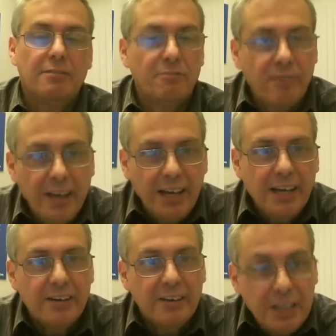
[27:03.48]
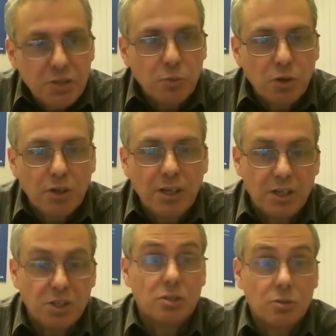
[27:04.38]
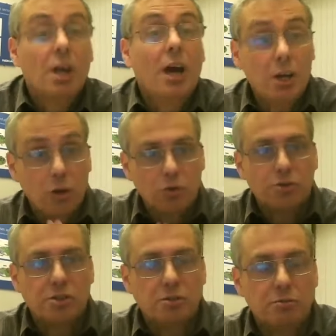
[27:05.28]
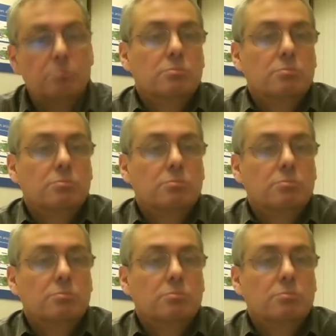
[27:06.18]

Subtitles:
failure, and interworking issues, and also